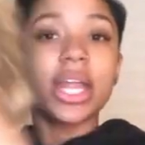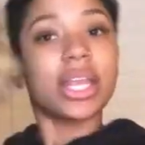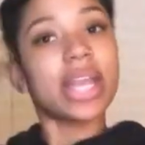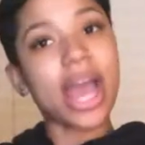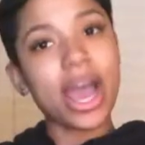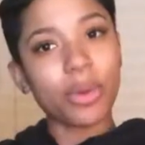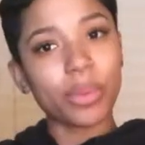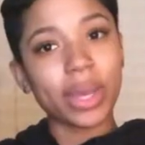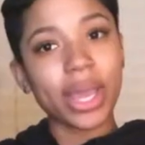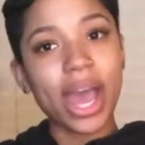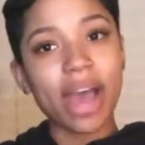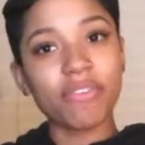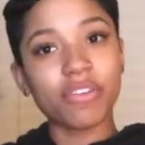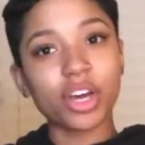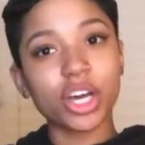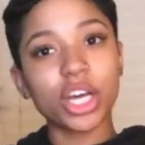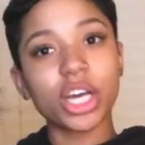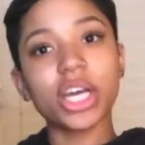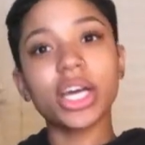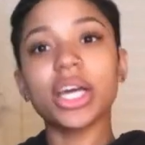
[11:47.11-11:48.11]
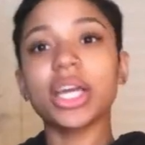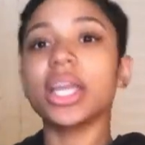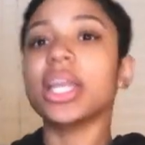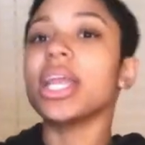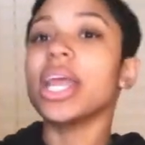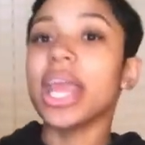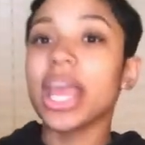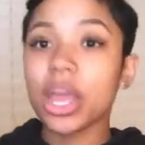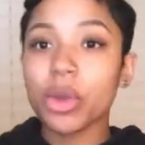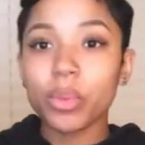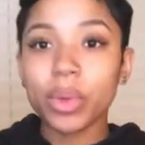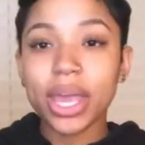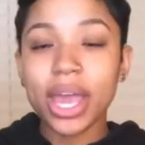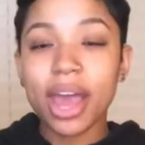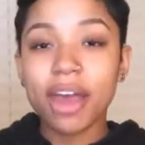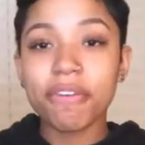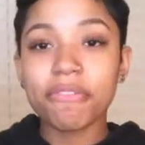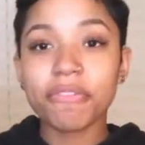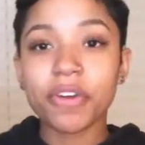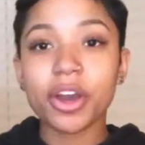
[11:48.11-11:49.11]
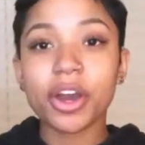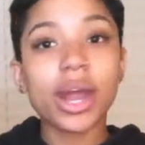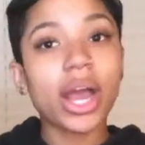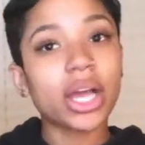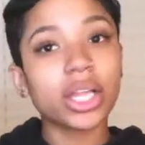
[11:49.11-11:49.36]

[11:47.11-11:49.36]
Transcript: Now we have a hood and we have fur.